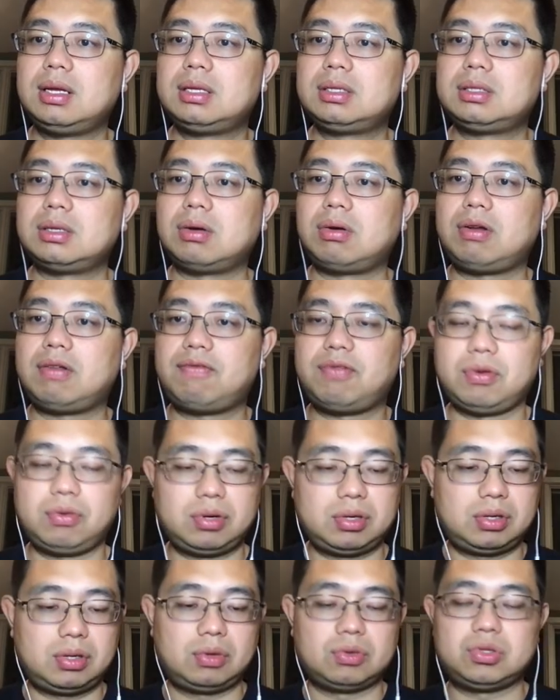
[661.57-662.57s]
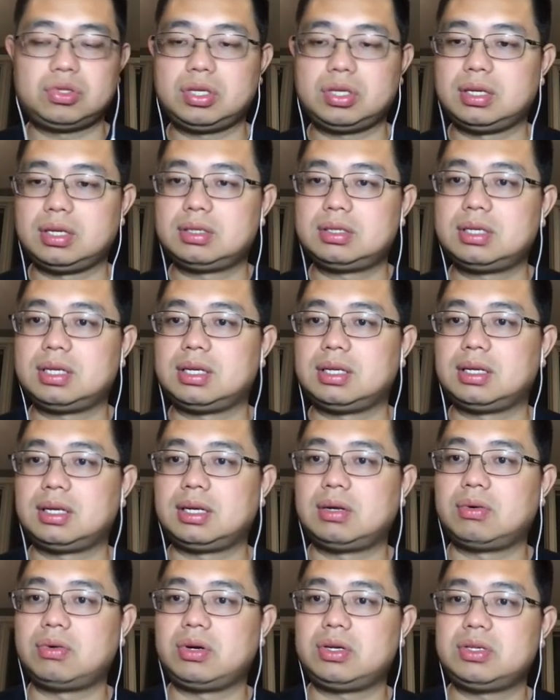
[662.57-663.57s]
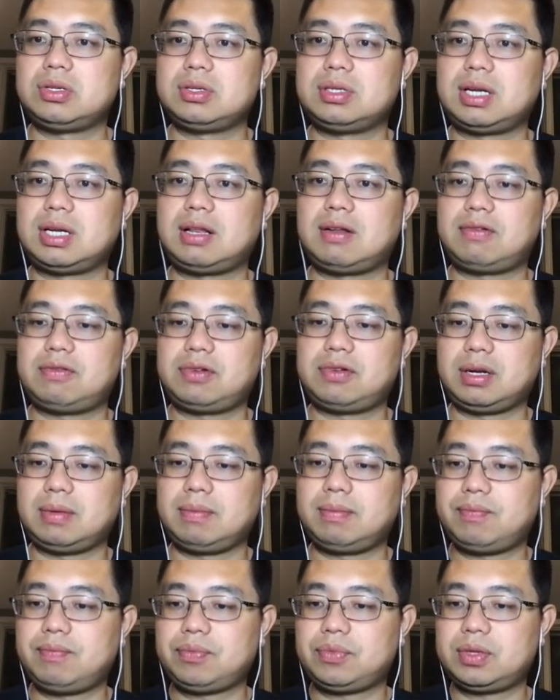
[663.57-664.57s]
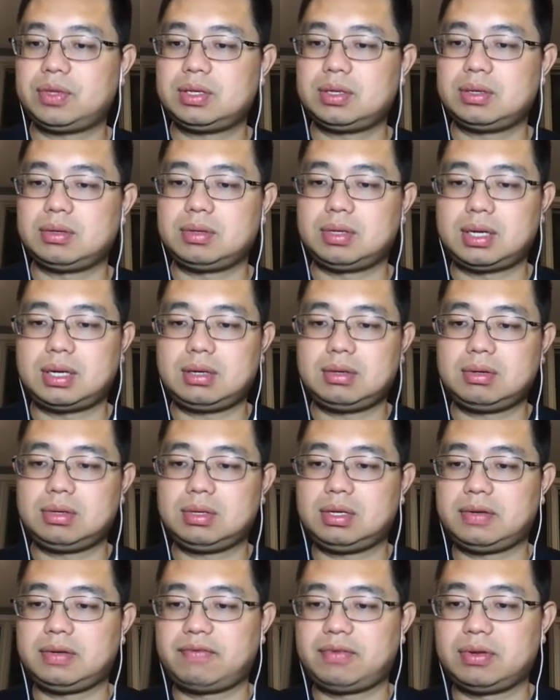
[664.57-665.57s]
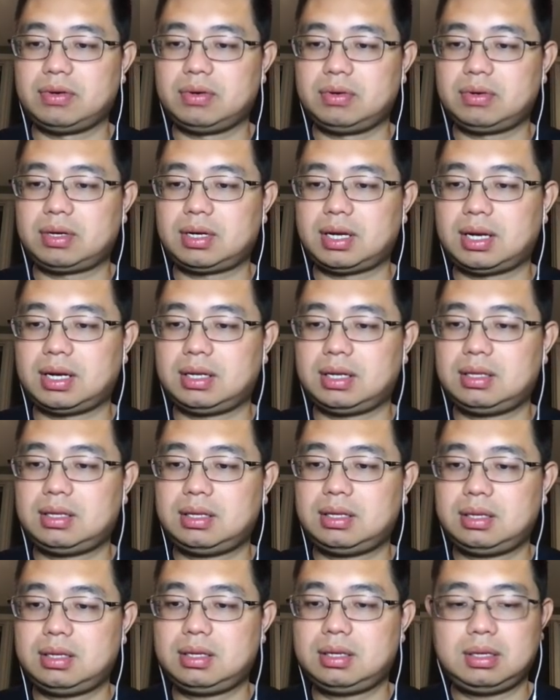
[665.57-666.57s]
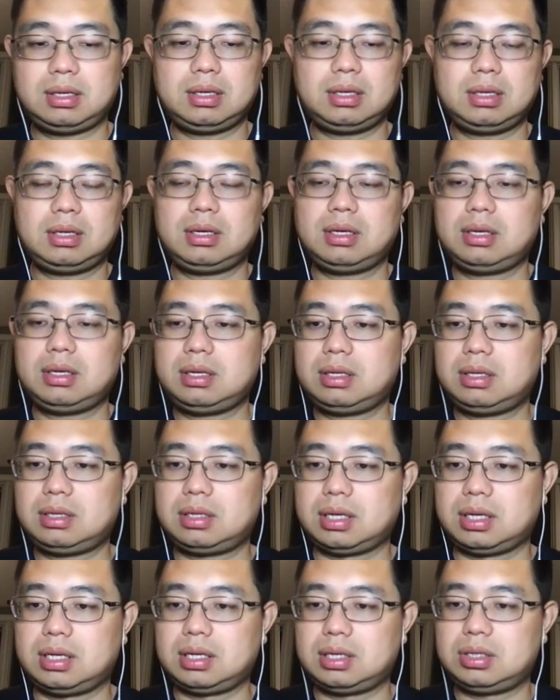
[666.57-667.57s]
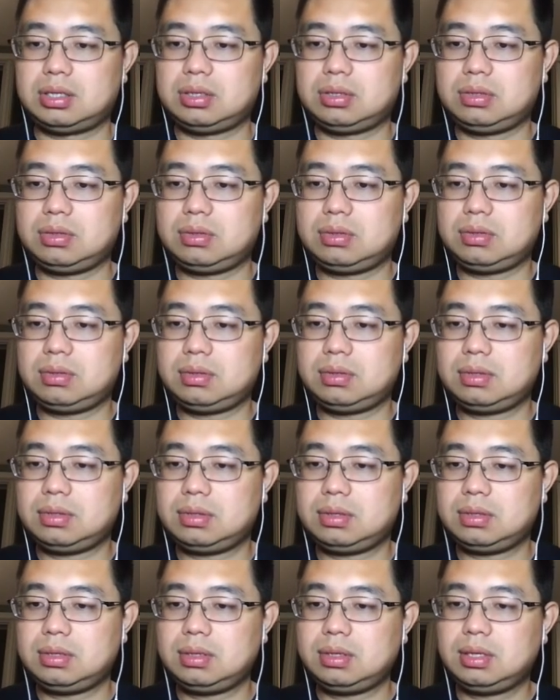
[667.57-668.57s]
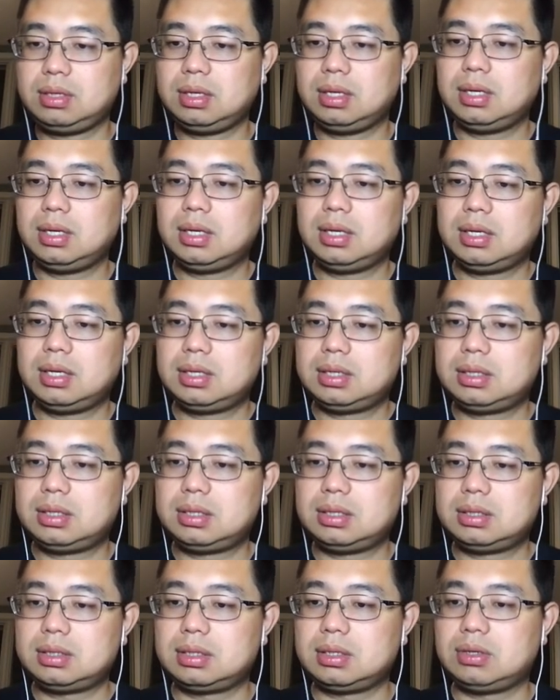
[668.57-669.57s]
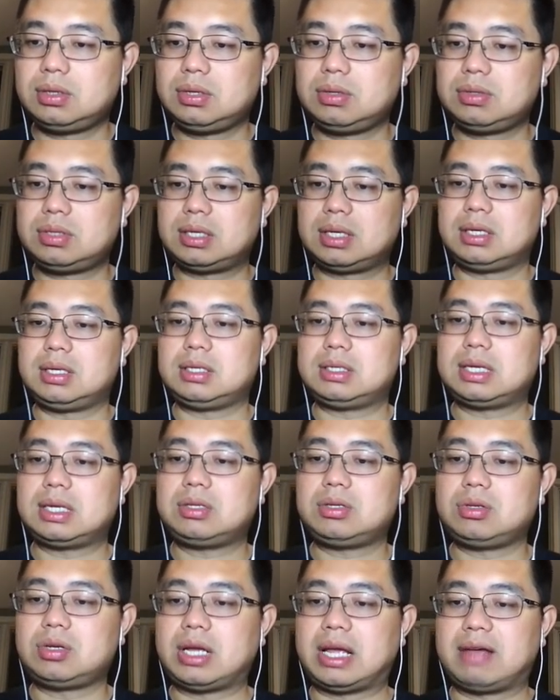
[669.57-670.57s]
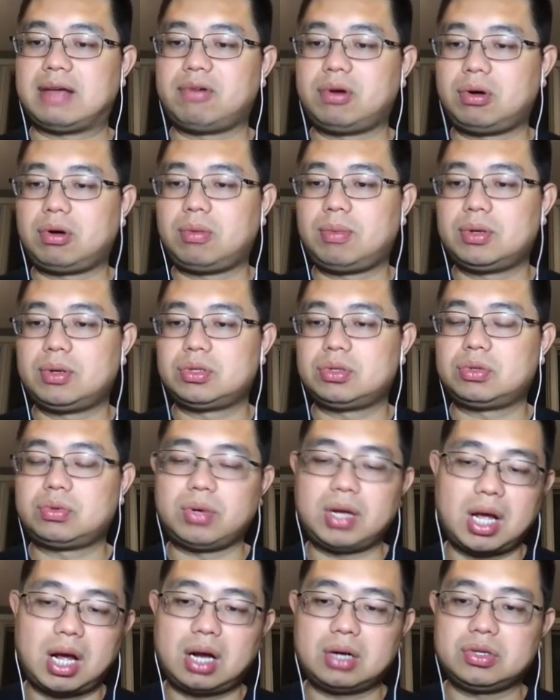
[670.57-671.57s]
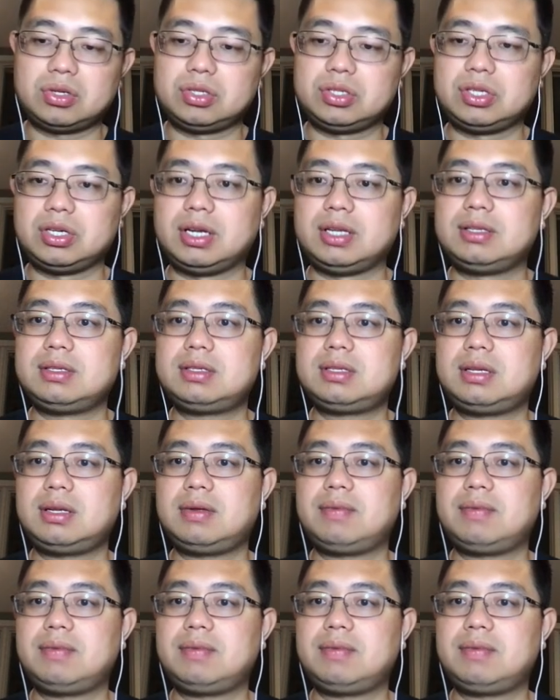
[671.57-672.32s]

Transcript: So only filter those genes in the original data frame. So now if you look at data two, so you essentially you have almost 300 genes